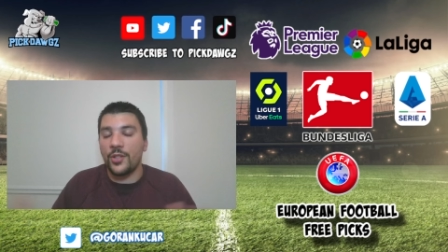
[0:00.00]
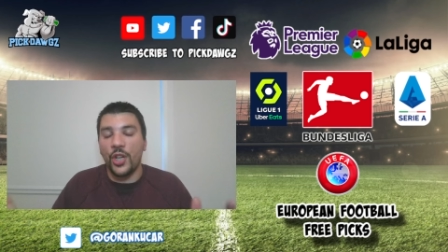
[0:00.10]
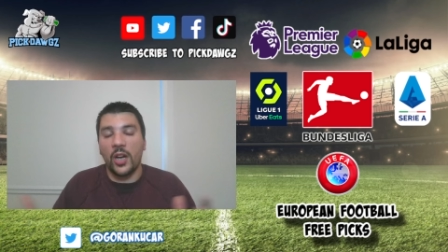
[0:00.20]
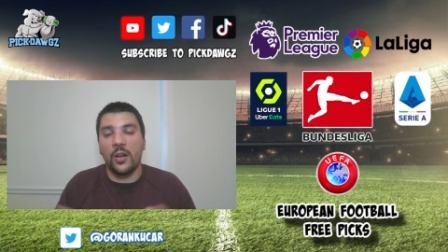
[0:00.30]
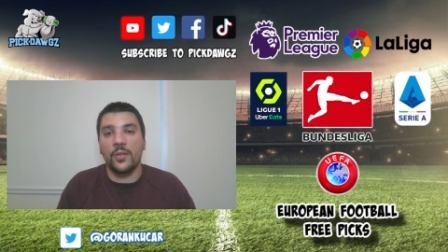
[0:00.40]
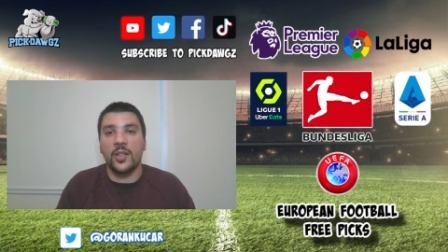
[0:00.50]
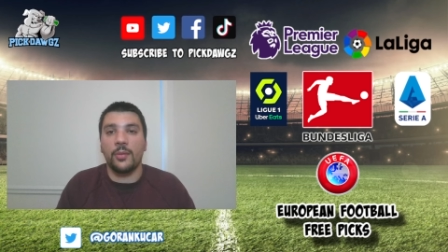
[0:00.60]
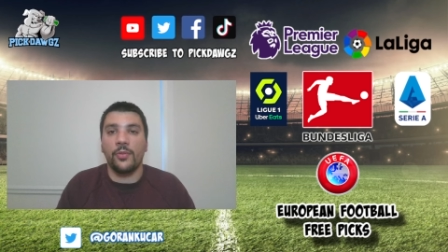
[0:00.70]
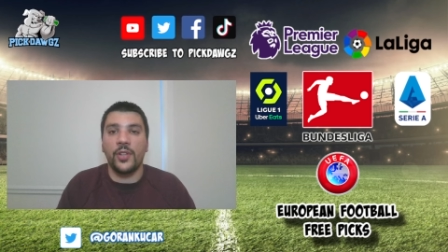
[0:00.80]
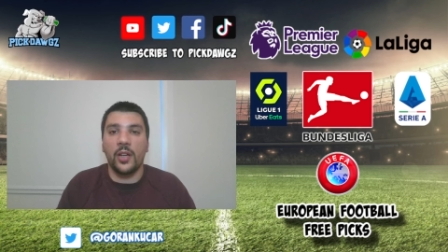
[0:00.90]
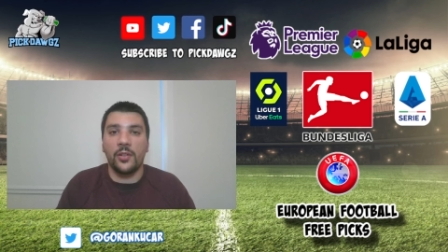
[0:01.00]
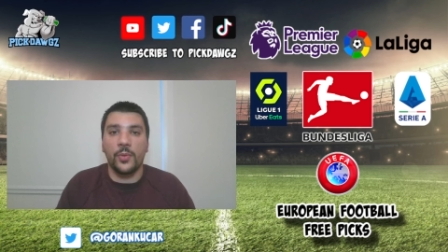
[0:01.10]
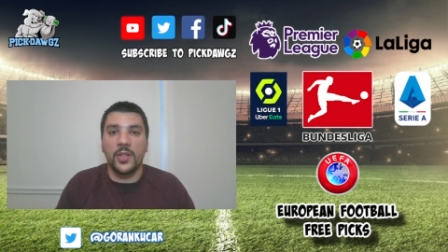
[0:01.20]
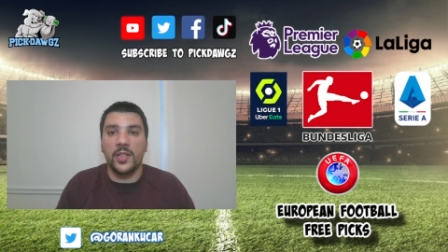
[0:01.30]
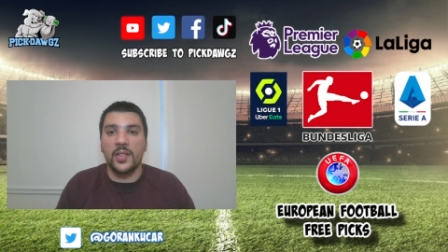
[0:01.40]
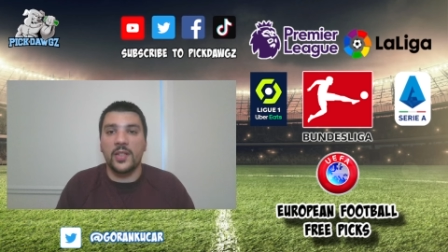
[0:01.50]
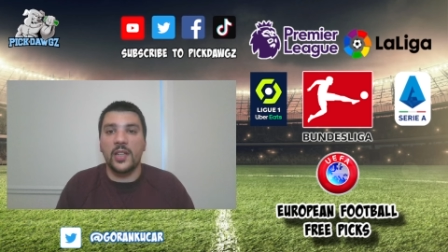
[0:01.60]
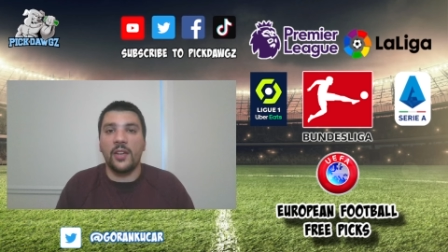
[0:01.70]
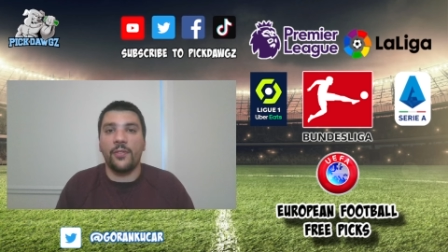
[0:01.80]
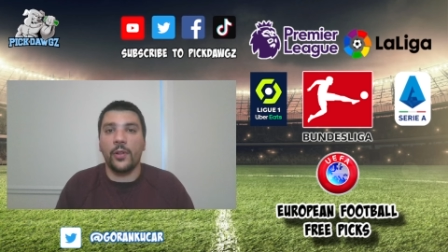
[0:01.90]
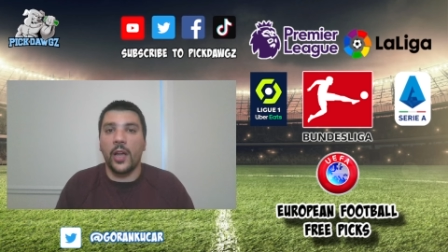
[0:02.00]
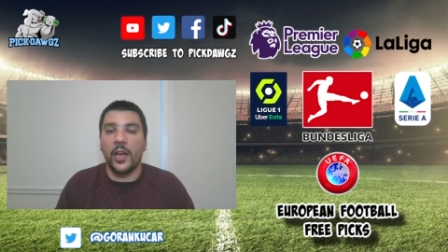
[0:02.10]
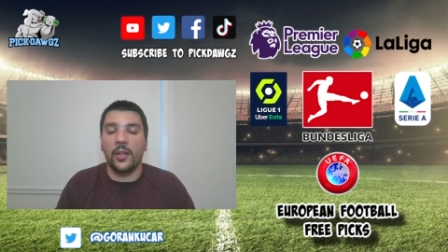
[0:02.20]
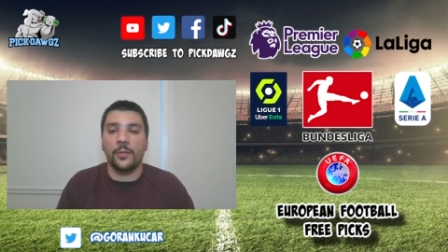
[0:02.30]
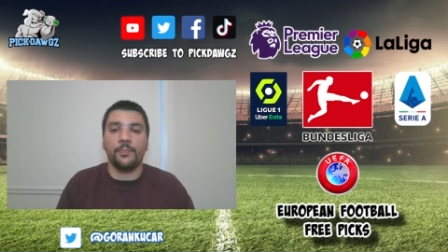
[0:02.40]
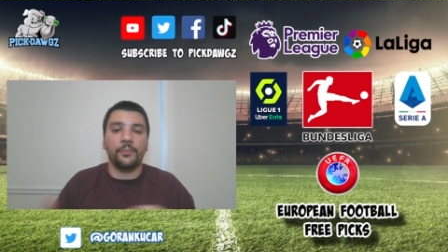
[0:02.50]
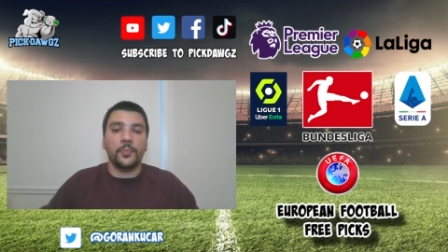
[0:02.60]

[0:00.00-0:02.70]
check out some of the other ones and see if you like it.